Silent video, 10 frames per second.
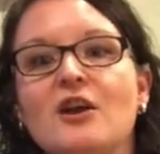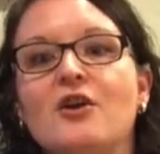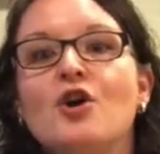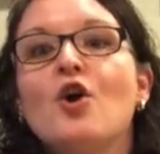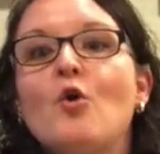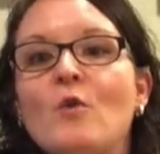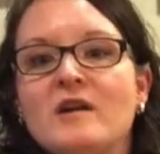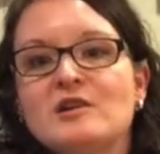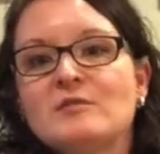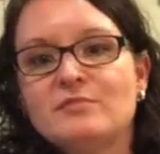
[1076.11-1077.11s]
know what
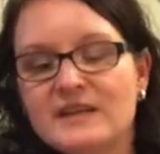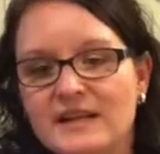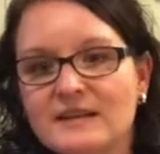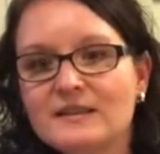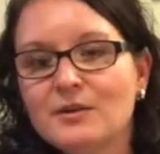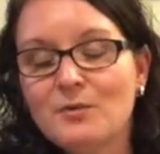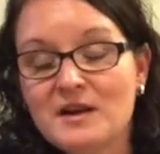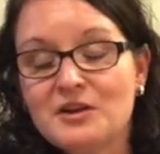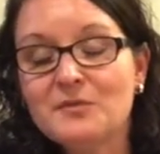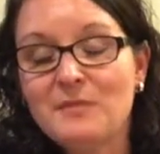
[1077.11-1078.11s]
you're breeding or
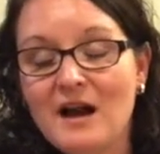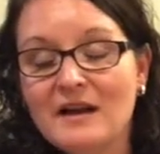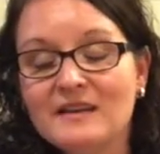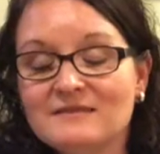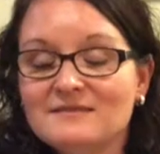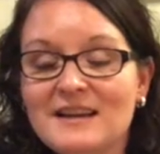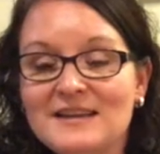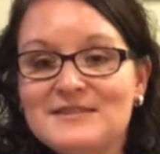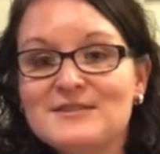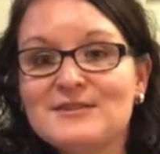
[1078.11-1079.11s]
what you're buying
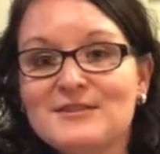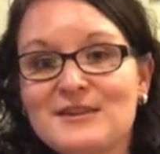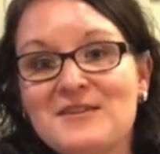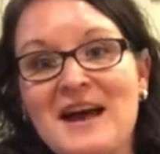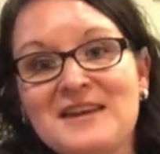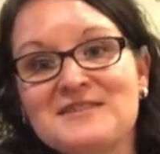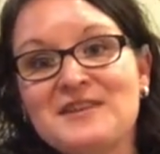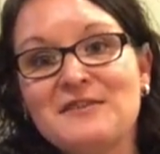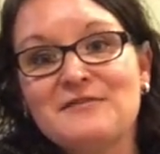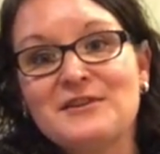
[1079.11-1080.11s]
is, and that is
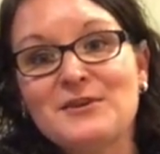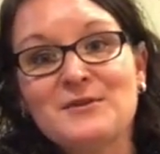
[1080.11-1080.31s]
there for you.